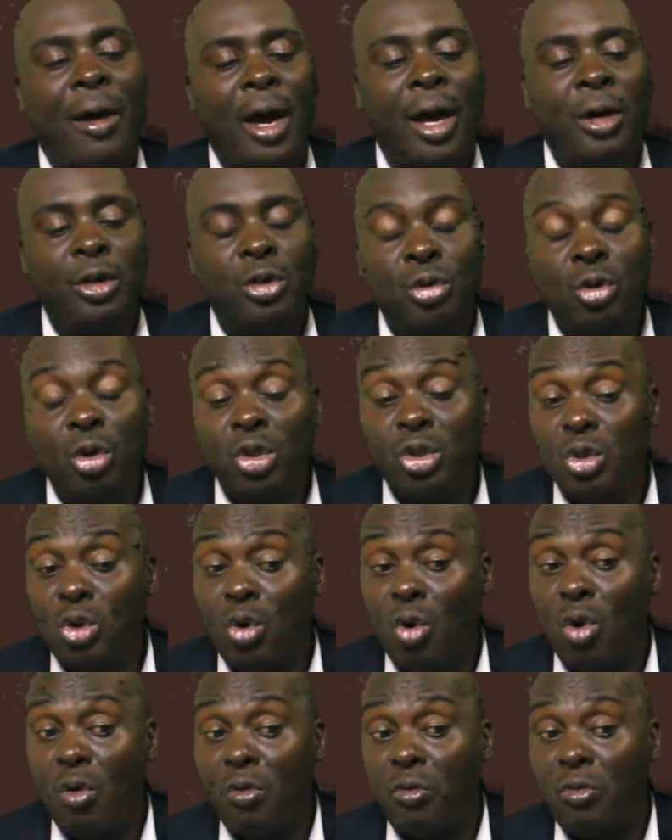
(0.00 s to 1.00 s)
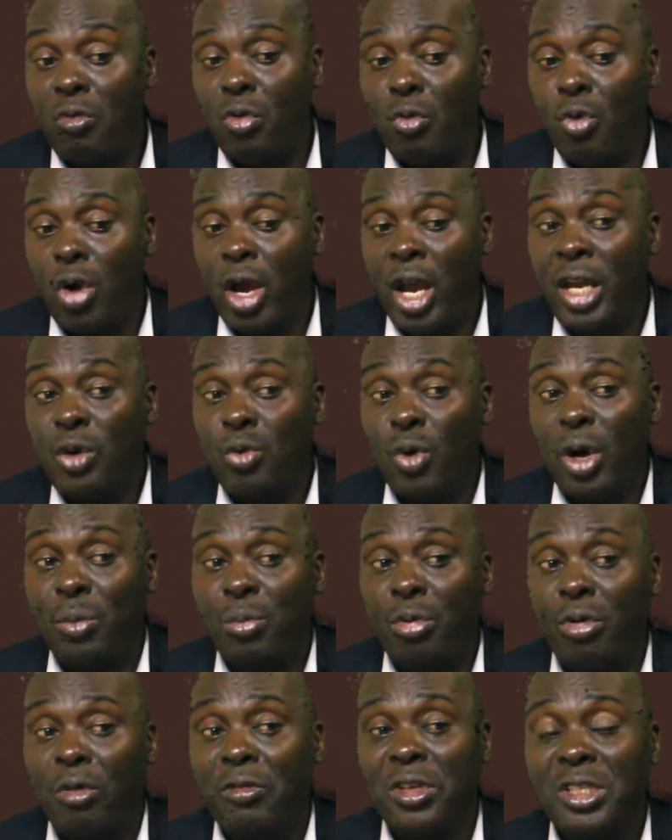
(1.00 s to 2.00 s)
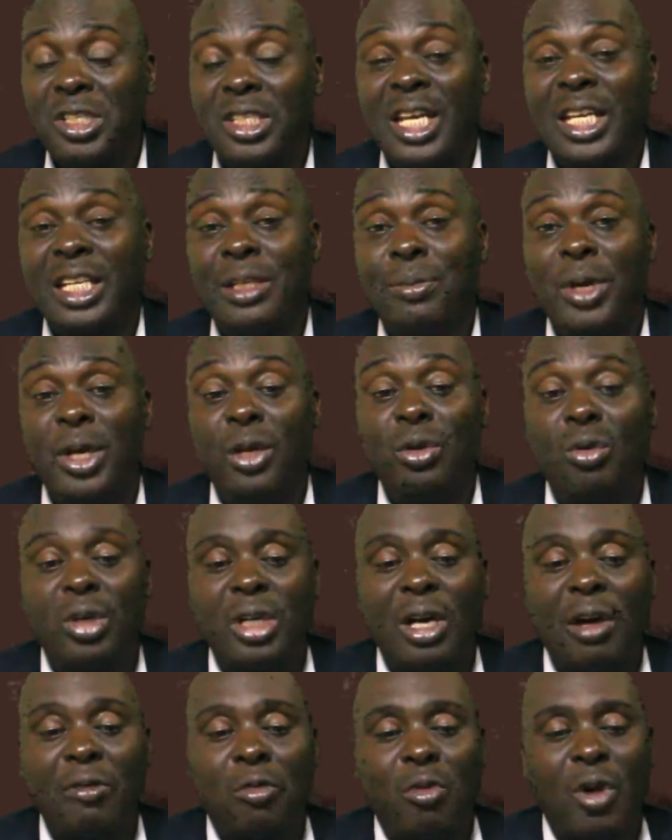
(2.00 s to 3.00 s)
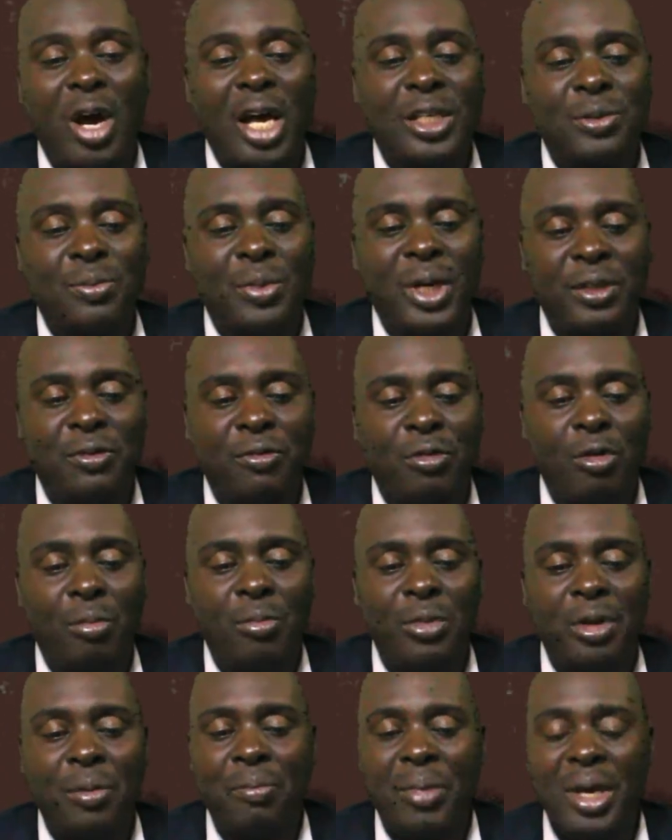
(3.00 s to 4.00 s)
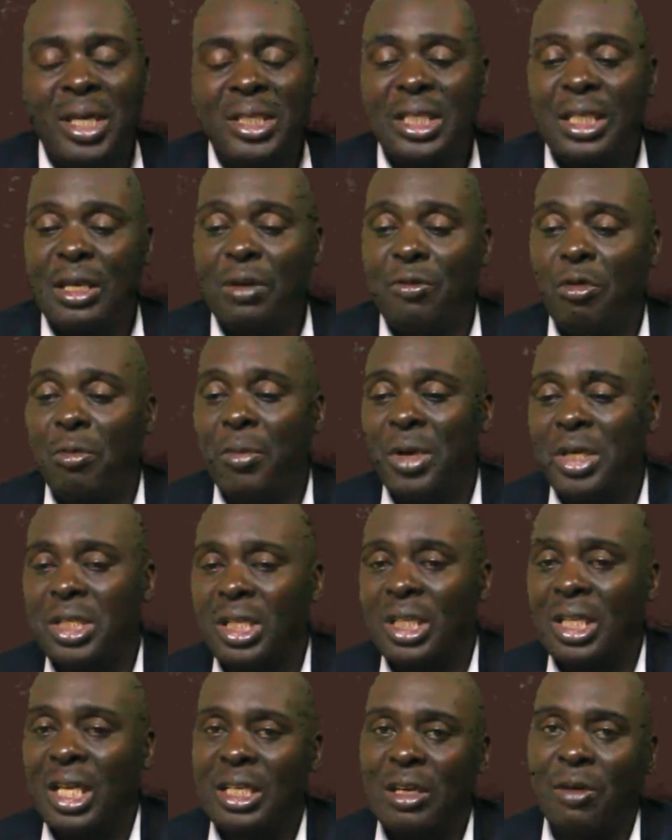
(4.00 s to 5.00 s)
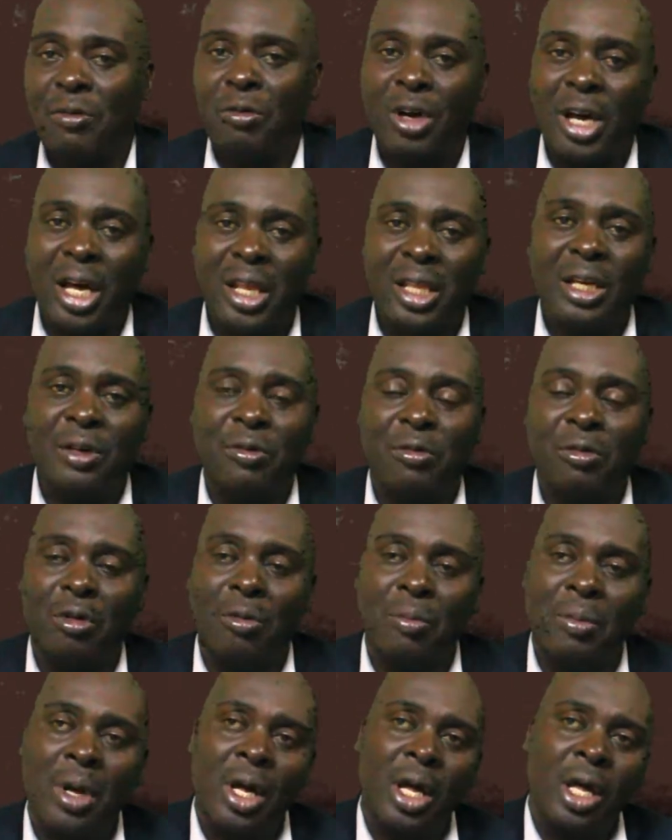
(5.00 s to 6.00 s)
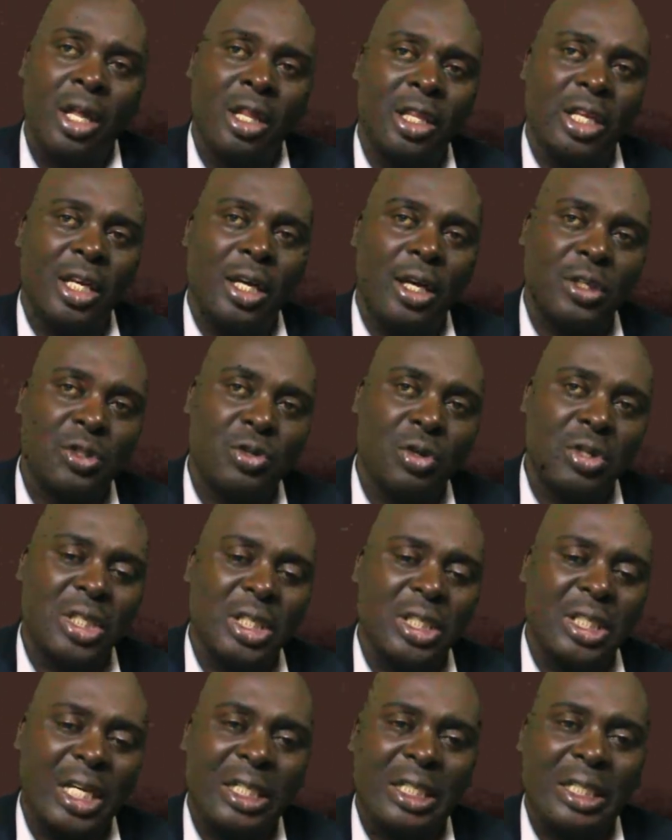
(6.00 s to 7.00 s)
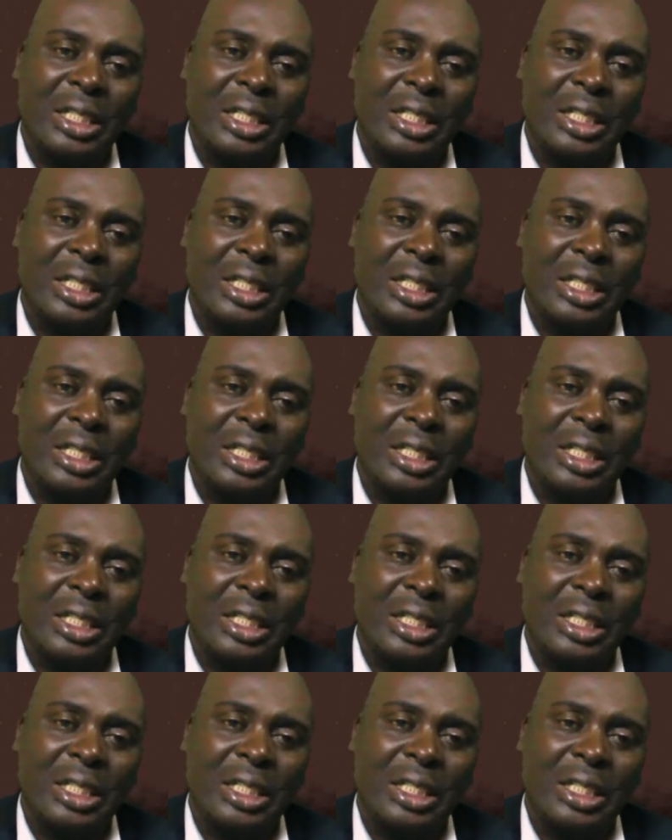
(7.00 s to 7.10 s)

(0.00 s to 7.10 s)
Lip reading: do not know of any one province that may not have Quartz, but from the basic information that I've gathered from the sources that